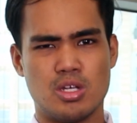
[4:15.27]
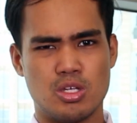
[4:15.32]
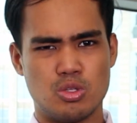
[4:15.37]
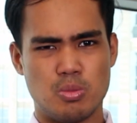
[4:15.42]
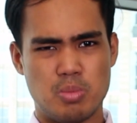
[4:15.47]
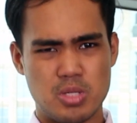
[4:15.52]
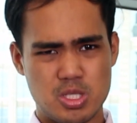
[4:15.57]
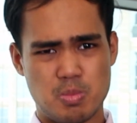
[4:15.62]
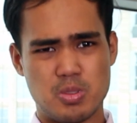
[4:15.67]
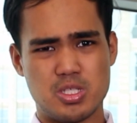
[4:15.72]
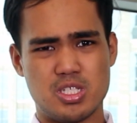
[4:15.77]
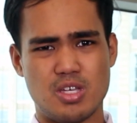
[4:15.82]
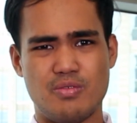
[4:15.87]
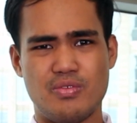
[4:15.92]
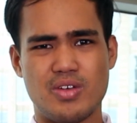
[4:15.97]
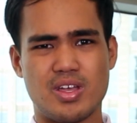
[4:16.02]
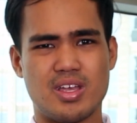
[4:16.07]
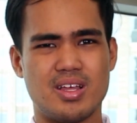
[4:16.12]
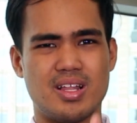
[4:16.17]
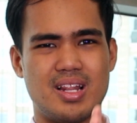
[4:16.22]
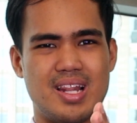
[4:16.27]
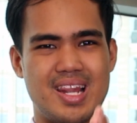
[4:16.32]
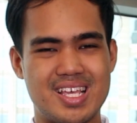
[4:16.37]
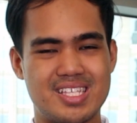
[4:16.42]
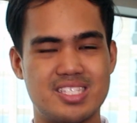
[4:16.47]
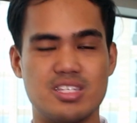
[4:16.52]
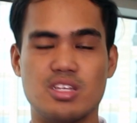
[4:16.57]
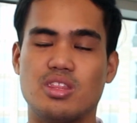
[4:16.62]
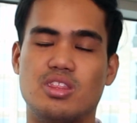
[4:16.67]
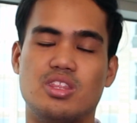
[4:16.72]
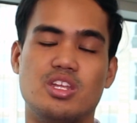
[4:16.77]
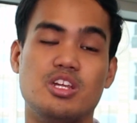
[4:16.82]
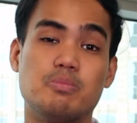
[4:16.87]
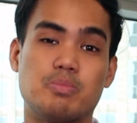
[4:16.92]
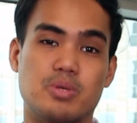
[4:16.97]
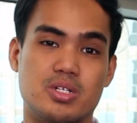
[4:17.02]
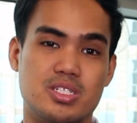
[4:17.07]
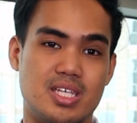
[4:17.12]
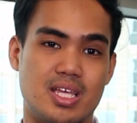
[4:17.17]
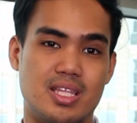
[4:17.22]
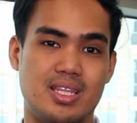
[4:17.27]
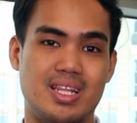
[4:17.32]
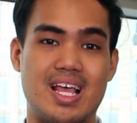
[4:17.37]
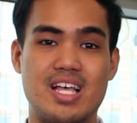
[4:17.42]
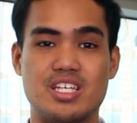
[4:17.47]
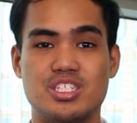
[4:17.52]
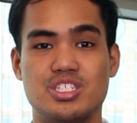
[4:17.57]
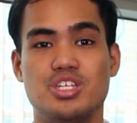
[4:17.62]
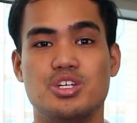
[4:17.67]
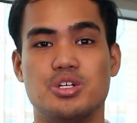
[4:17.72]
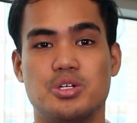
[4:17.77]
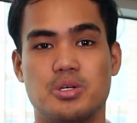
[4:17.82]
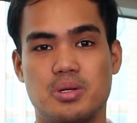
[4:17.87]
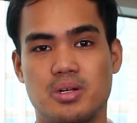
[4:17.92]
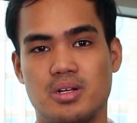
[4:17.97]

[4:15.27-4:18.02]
to be specific, less than 3% last year,